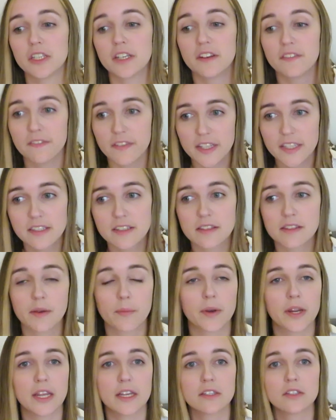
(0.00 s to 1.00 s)
convinces
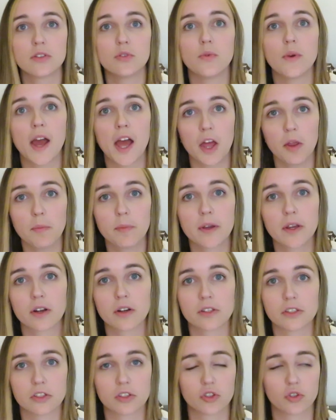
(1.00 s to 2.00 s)
somebody into helping
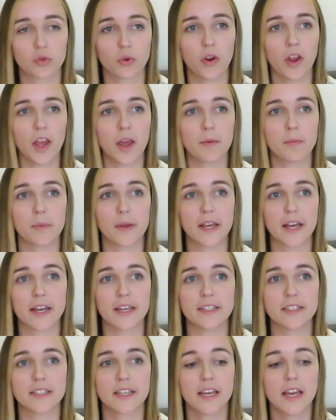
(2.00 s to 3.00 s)
her destroy it
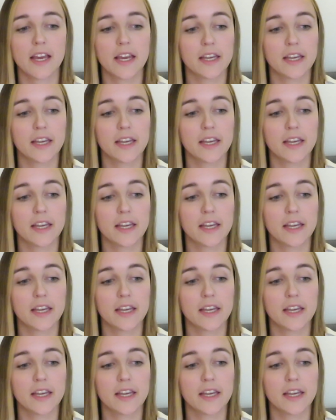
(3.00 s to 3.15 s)
because